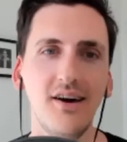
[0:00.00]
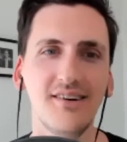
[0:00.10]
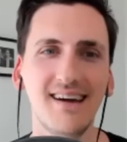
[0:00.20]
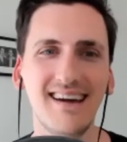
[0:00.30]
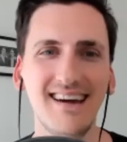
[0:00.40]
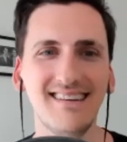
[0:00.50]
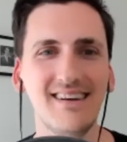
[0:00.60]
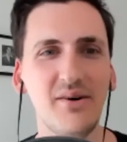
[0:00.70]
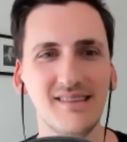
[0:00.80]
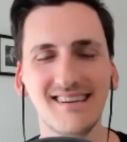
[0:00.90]
it, it,
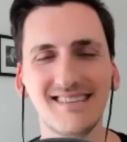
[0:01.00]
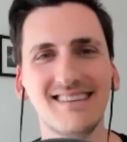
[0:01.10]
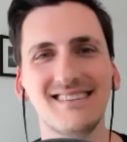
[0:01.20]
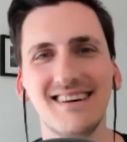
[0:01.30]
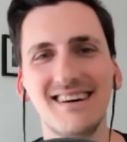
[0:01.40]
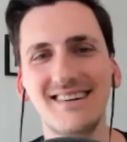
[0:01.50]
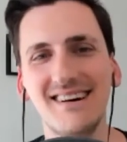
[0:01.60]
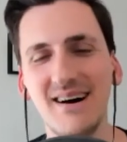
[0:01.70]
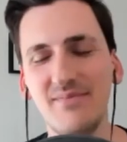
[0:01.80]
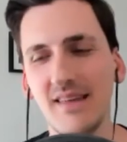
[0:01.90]
no, it doesn't. So,
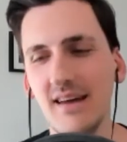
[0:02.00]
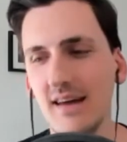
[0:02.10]
um,